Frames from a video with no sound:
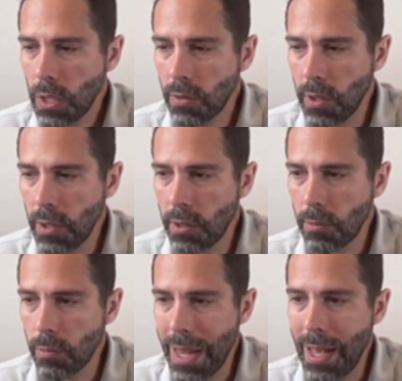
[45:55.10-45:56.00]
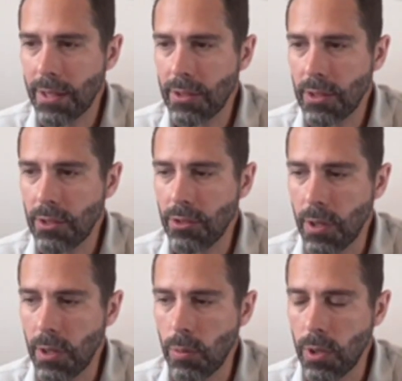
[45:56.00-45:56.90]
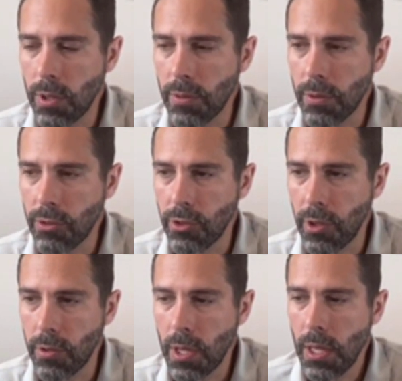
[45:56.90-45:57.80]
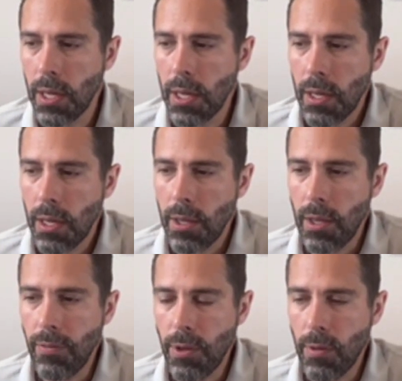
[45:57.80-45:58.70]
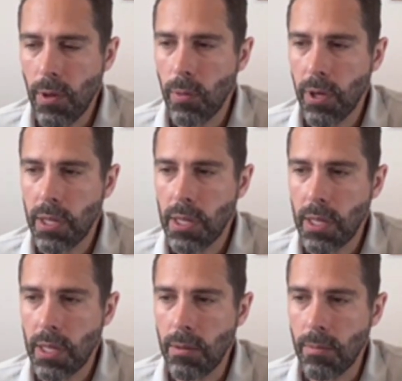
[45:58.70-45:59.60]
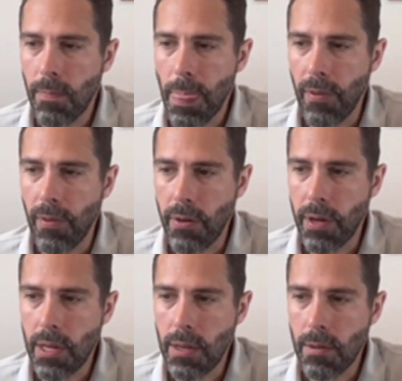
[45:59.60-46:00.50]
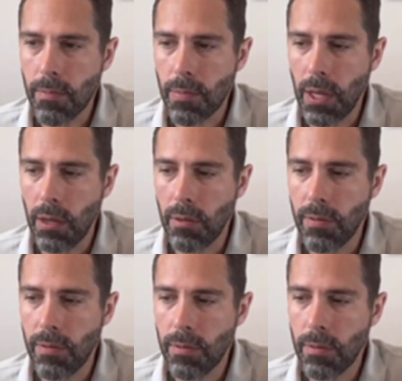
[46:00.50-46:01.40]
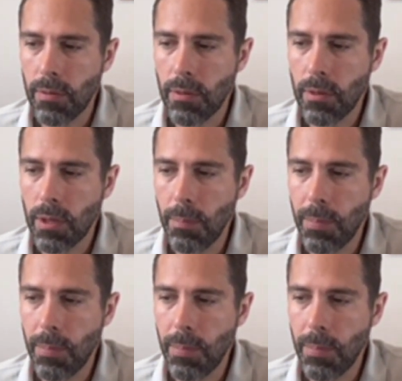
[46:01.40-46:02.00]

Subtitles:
the realities of our workforce. So if you are working in a very kind of a